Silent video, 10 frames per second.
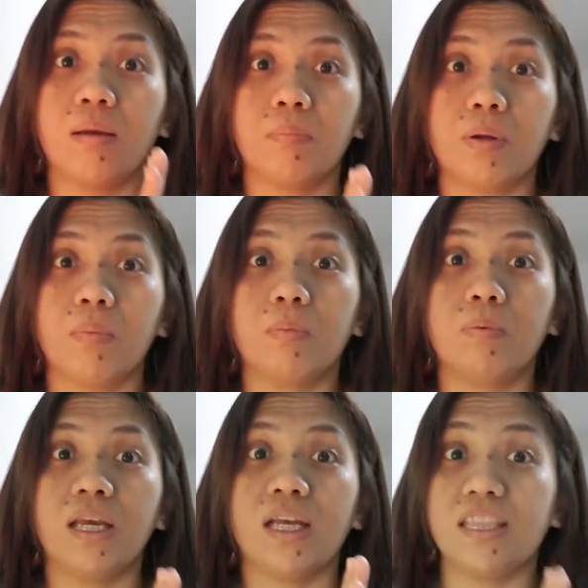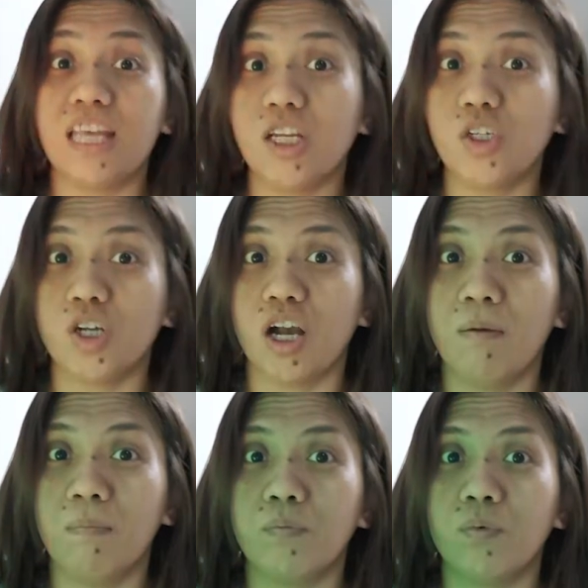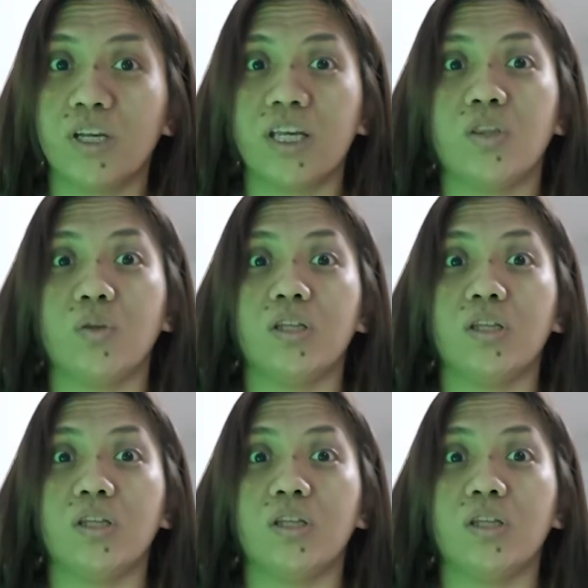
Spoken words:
probably a day job wherein you